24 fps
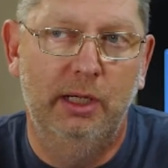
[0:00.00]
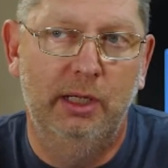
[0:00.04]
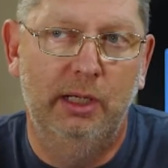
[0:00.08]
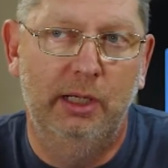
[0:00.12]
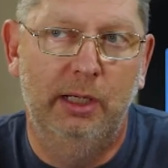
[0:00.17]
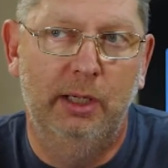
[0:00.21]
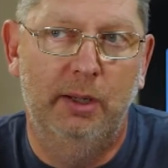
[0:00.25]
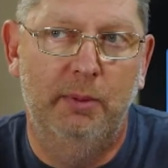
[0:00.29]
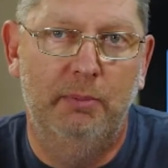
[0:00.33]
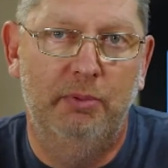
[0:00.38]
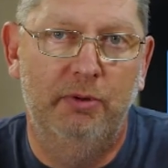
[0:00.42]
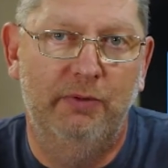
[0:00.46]

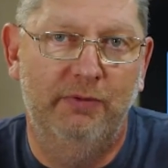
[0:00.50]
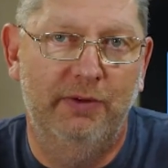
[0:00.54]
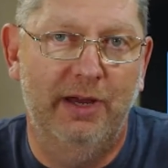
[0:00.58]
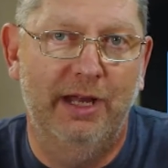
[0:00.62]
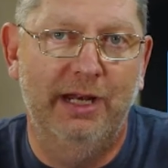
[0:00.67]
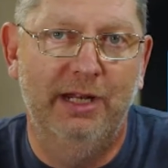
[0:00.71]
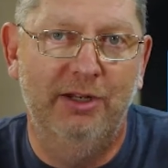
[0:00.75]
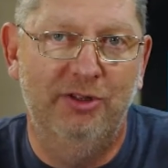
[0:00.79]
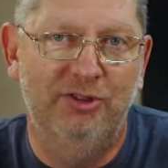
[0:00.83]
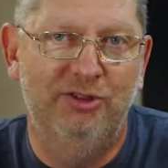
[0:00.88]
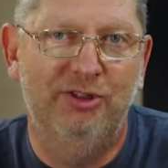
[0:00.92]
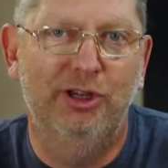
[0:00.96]
uh,
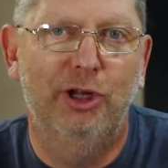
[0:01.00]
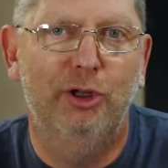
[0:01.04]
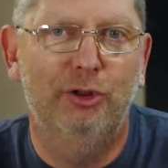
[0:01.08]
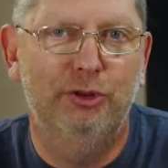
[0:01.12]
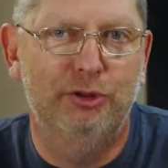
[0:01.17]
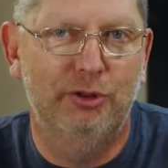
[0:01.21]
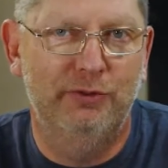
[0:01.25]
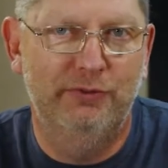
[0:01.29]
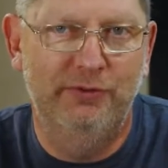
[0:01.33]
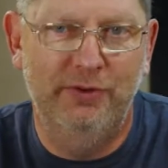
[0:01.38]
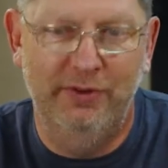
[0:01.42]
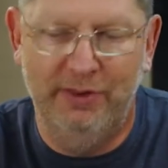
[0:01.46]
provided
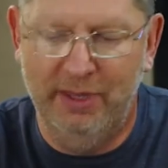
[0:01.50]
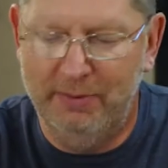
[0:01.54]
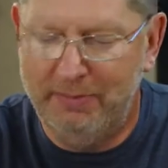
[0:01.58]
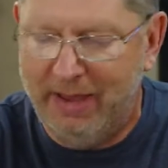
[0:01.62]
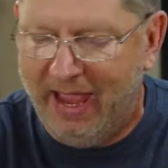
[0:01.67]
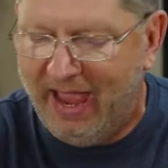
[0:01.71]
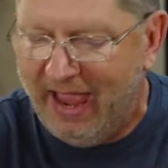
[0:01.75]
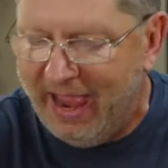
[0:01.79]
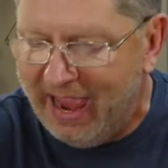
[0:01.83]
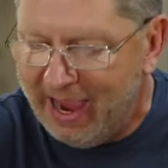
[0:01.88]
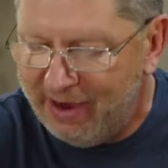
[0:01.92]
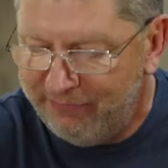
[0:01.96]
shelter for them
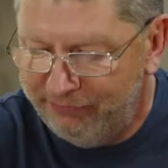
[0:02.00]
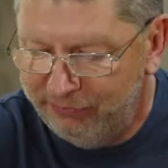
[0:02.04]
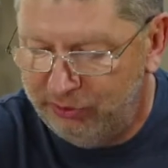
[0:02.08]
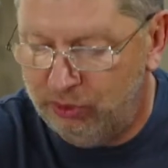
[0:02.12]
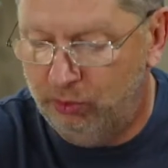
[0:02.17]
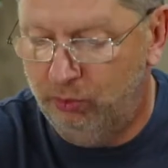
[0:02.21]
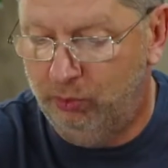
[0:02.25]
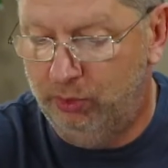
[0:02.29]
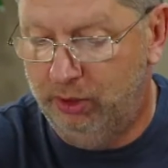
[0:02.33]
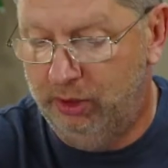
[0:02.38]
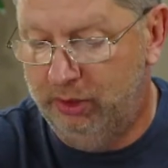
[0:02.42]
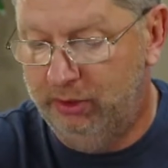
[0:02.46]

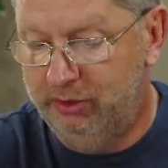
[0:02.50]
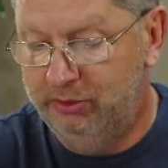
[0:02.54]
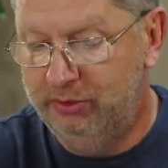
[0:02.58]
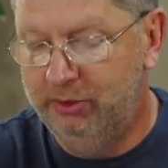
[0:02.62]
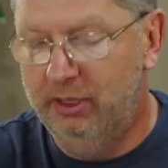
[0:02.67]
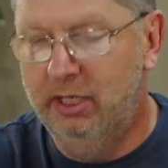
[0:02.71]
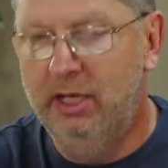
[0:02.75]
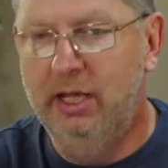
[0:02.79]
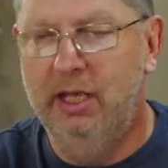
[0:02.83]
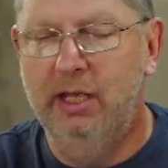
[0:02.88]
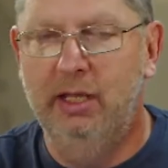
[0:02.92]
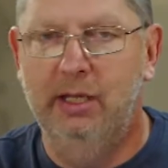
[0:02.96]
afterwards
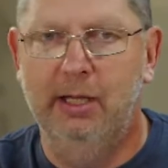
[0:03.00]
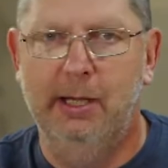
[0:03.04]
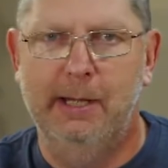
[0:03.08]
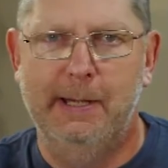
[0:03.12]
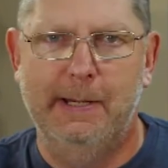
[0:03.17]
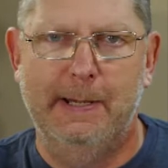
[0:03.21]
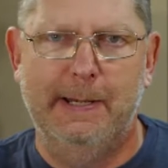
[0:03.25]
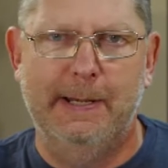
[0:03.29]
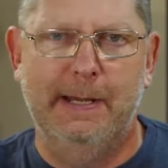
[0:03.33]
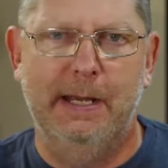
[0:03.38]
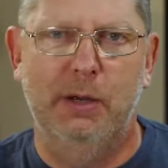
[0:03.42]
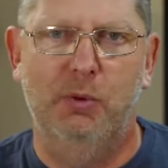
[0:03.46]

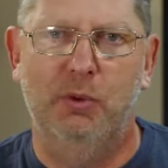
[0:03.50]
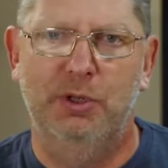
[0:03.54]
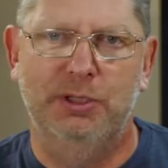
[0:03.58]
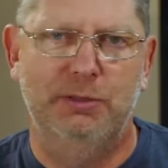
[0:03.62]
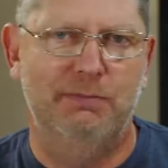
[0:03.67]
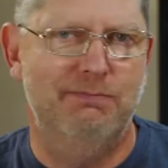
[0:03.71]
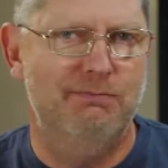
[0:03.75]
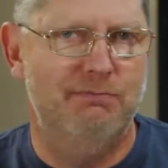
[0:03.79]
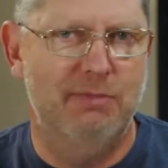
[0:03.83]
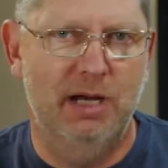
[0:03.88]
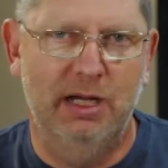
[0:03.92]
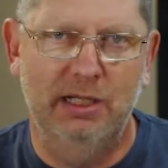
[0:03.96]
uh, it was
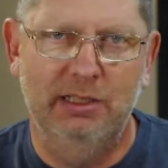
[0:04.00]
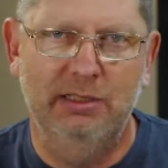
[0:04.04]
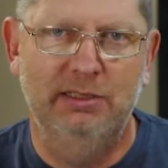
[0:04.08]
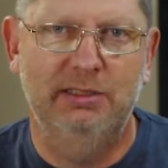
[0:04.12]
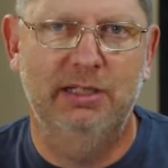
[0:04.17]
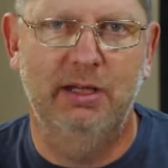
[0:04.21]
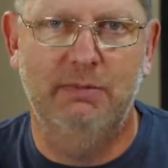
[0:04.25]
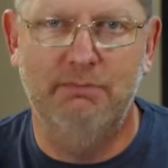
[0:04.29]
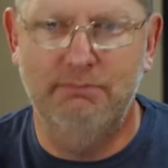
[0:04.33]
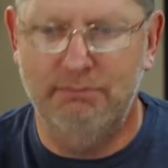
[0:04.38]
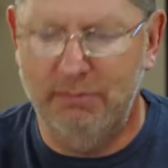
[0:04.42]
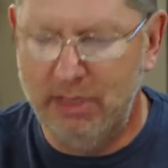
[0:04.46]
months
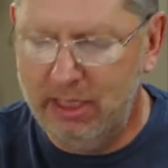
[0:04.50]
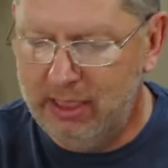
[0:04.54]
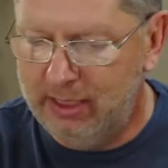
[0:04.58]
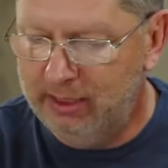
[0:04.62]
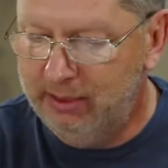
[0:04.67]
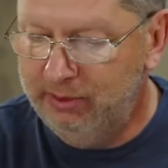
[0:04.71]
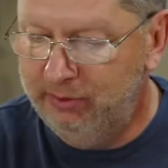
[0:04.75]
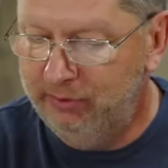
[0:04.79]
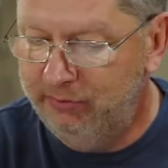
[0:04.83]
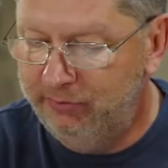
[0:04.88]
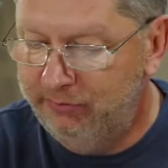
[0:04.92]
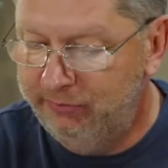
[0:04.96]
and
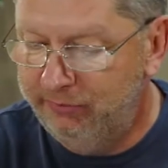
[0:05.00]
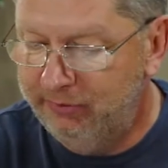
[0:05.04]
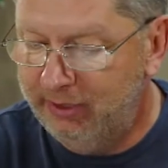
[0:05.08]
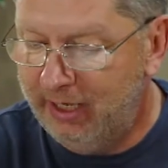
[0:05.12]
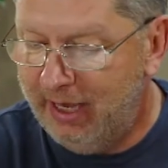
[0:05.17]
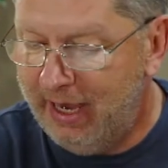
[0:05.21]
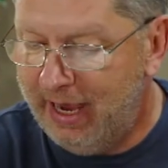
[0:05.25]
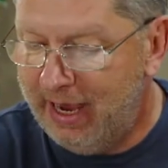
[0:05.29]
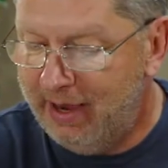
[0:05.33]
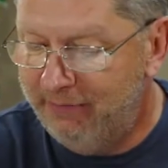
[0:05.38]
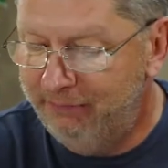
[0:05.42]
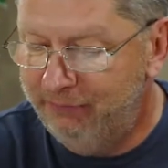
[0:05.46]
months
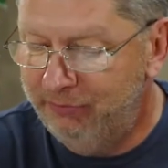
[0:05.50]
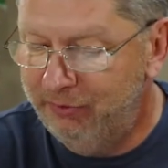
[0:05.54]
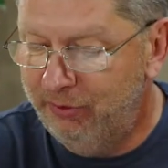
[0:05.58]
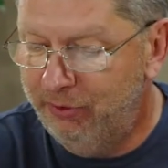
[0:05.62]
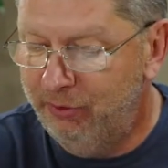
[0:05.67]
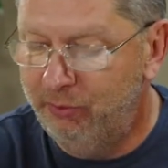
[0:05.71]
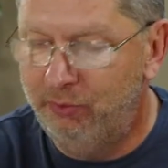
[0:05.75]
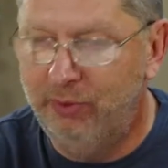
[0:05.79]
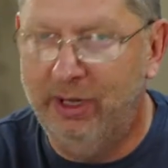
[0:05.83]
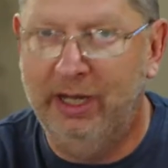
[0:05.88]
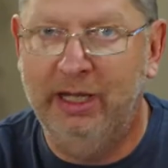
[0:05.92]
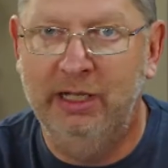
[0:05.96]
after
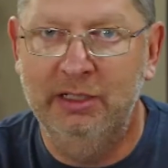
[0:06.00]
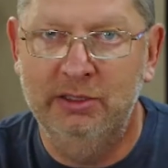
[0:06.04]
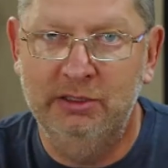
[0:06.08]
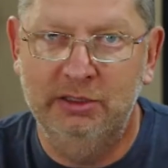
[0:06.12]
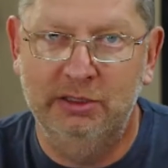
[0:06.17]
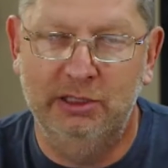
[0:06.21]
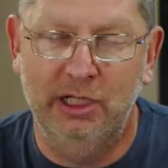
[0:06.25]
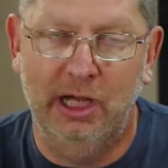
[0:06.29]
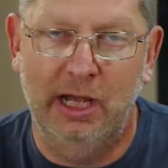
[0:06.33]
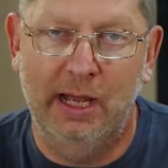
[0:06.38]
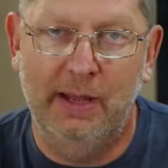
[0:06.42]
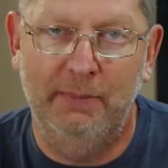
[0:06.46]
the rain
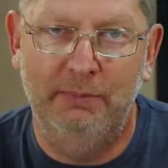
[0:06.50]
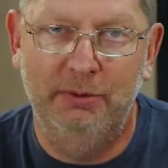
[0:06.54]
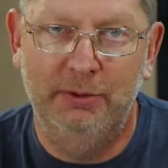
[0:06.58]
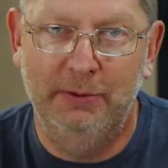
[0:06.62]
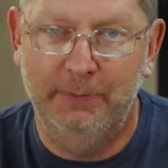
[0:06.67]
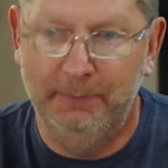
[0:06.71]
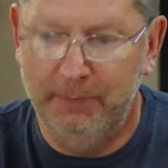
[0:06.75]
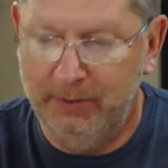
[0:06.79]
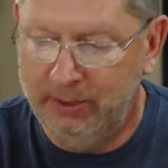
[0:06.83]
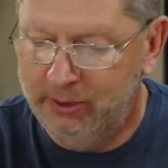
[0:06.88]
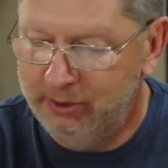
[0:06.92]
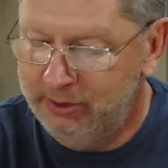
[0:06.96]
stopped
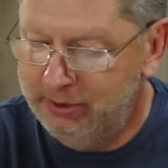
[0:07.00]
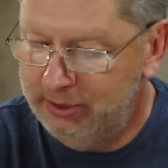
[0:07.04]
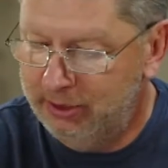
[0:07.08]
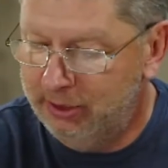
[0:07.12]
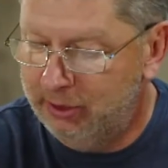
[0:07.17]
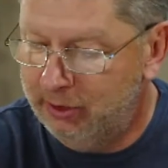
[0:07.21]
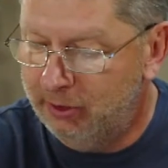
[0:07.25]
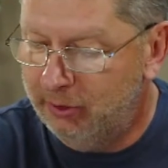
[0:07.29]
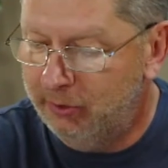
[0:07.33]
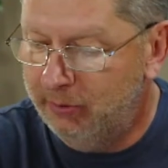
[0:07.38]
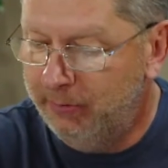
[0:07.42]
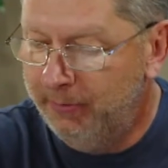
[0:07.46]

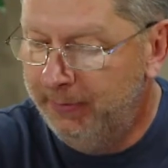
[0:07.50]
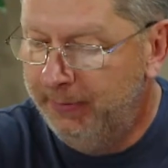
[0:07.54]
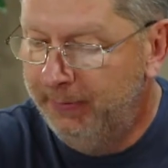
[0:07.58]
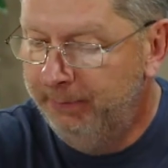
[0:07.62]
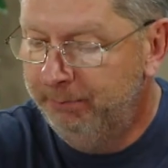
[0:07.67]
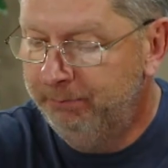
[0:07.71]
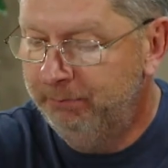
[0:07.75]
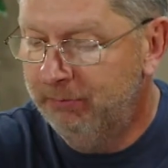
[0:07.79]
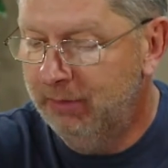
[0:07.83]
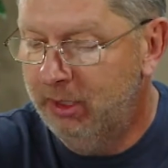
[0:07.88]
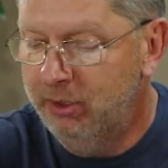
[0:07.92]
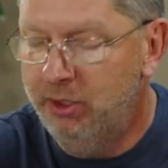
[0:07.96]
until
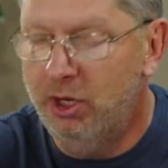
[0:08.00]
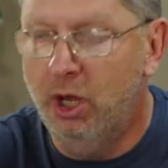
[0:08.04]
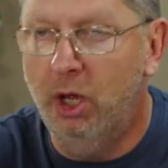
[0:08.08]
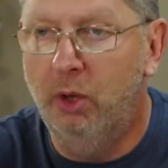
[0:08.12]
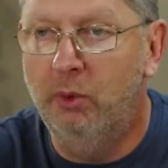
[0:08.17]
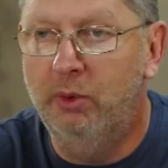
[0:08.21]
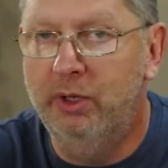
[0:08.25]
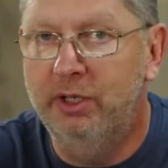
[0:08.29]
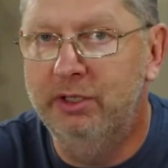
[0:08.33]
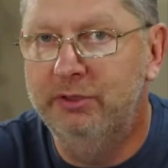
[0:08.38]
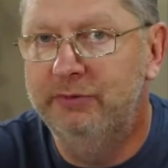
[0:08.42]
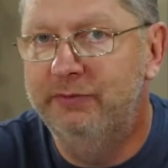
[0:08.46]

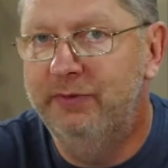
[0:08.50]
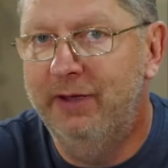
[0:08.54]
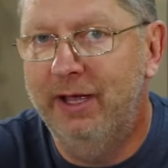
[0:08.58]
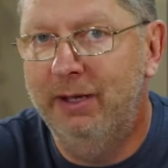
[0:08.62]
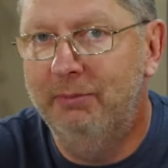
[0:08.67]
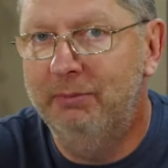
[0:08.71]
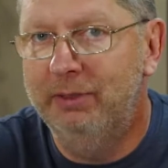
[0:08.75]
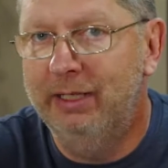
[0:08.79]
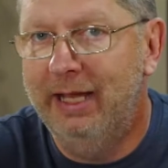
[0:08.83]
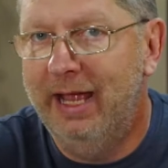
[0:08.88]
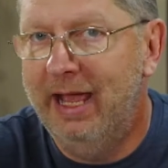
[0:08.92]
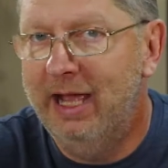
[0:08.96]
Noah and his
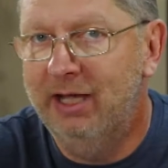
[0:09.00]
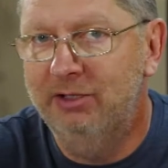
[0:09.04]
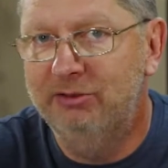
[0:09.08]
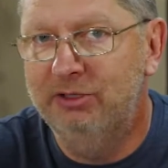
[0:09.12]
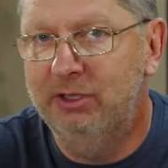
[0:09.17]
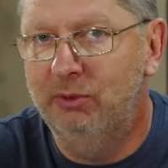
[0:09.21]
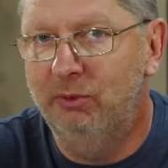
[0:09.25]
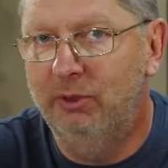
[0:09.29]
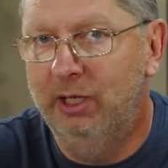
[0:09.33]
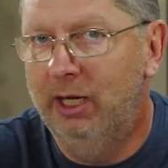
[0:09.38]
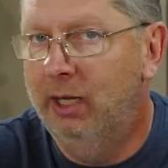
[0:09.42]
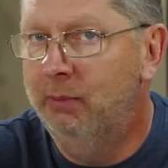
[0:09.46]
family
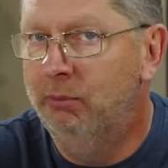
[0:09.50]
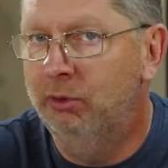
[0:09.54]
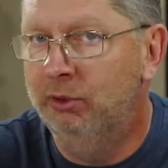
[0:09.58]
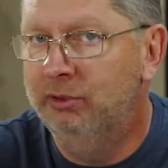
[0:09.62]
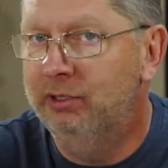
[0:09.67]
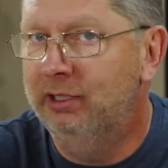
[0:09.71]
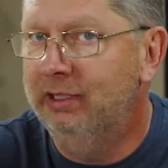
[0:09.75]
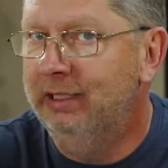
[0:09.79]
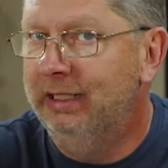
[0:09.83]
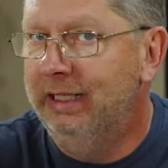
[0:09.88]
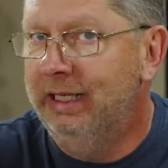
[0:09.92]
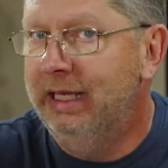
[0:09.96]
actually were able
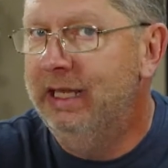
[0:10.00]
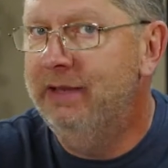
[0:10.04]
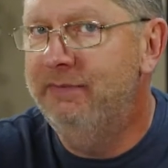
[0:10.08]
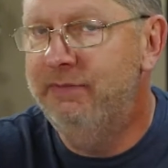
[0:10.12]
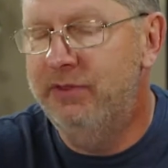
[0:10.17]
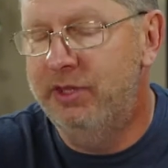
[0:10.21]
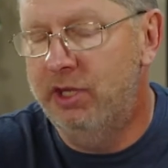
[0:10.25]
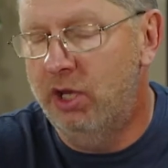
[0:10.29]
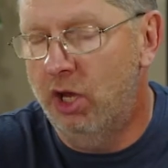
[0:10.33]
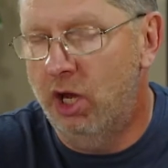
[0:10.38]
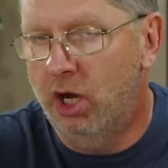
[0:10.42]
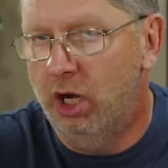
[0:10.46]
to leave
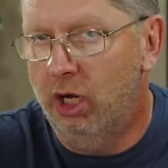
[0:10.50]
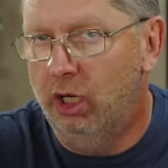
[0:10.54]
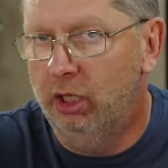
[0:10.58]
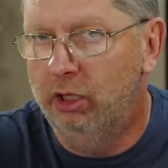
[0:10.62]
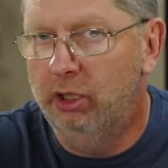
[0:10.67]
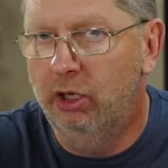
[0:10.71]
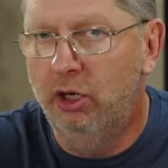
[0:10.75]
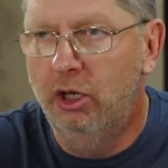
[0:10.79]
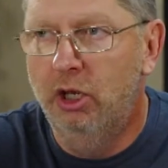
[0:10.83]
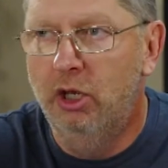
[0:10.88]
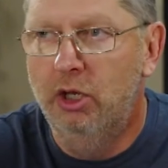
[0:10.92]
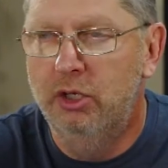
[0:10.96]
the ark.